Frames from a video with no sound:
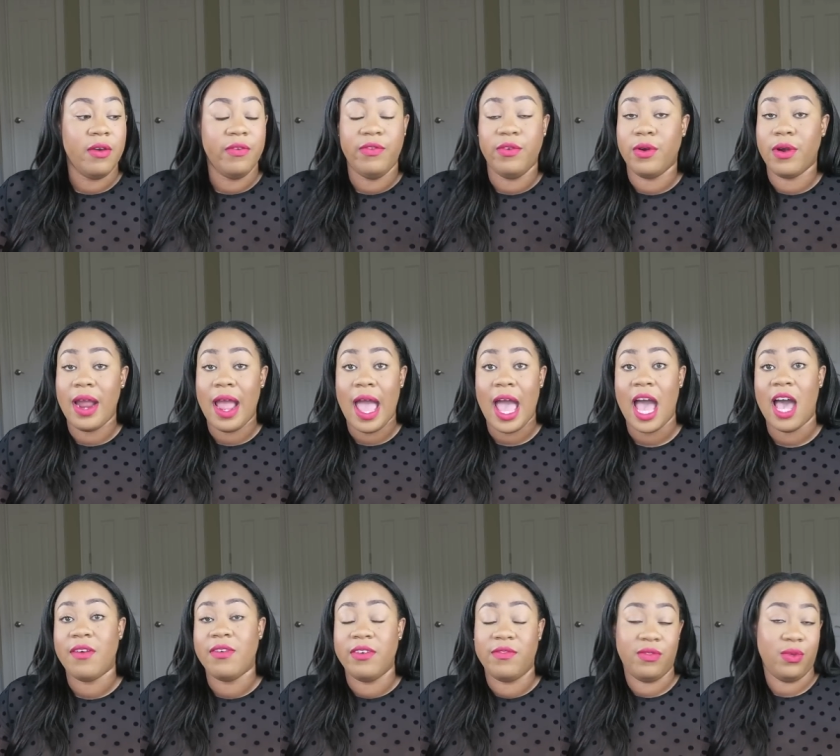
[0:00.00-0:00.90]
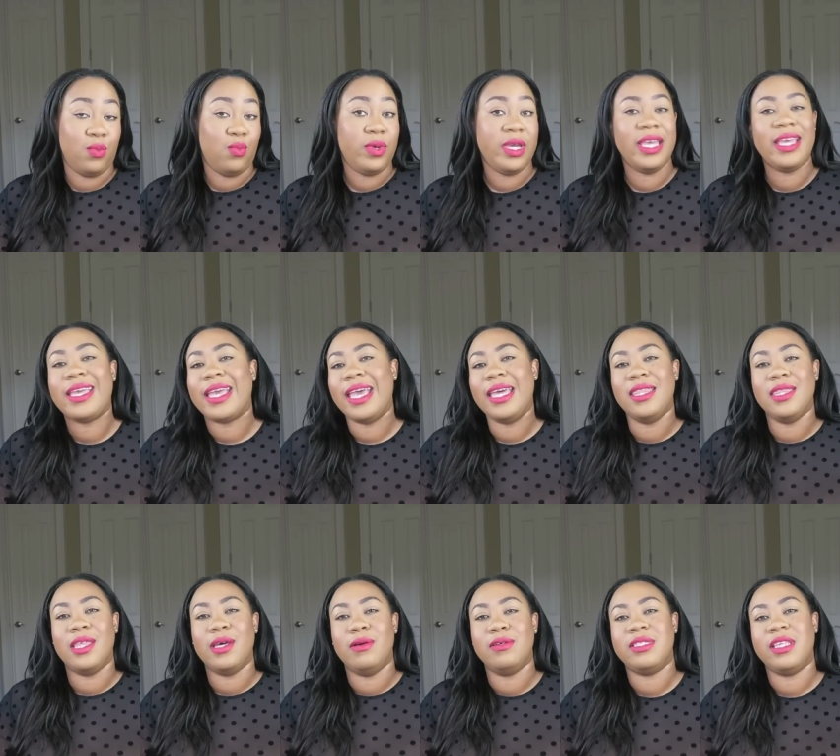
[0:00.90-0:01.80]
for half of the week,
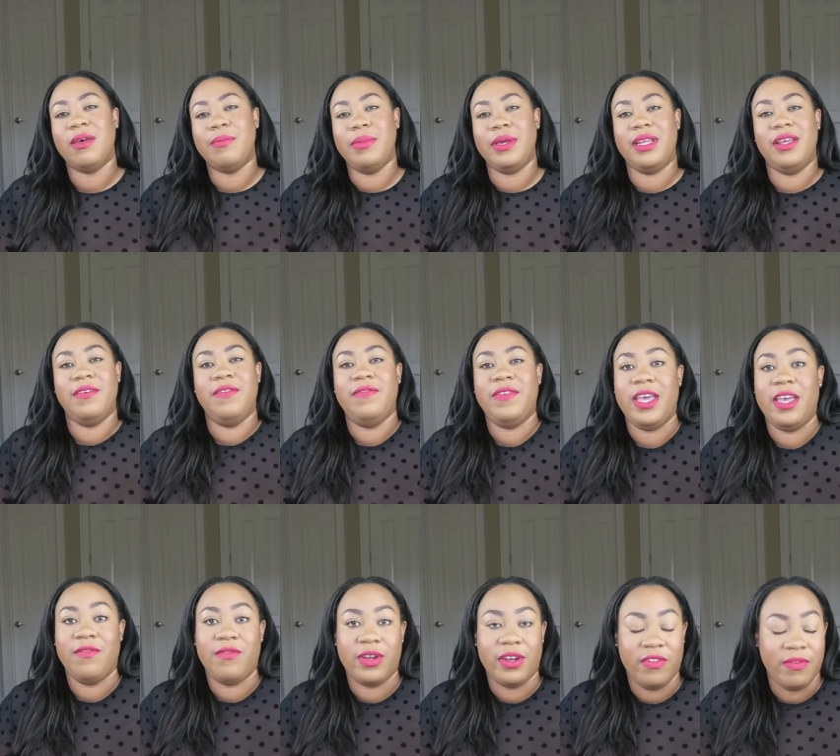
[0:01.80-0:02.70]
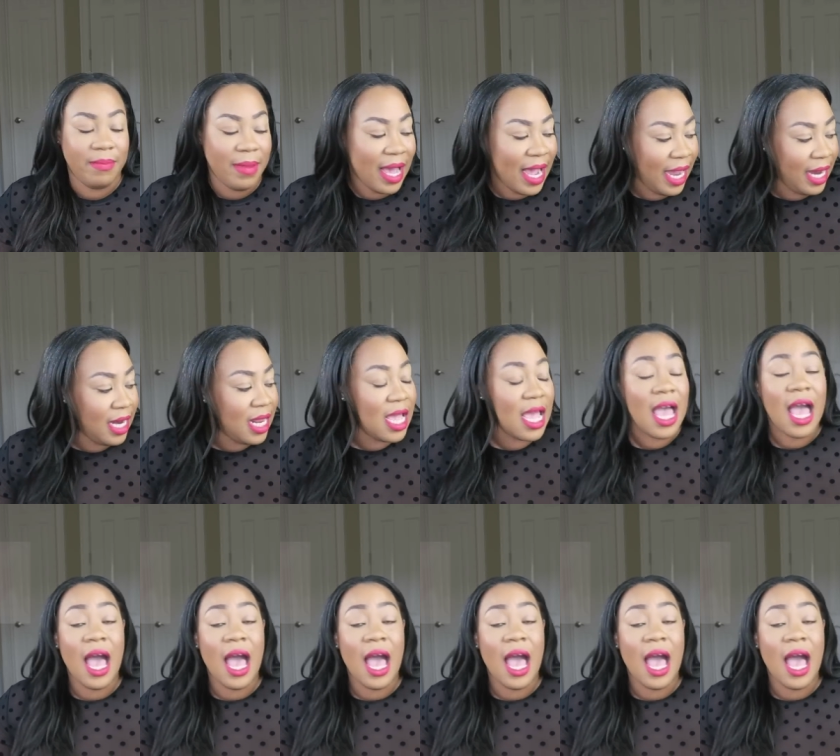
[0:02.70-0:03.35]
and those have been a favorite of mine.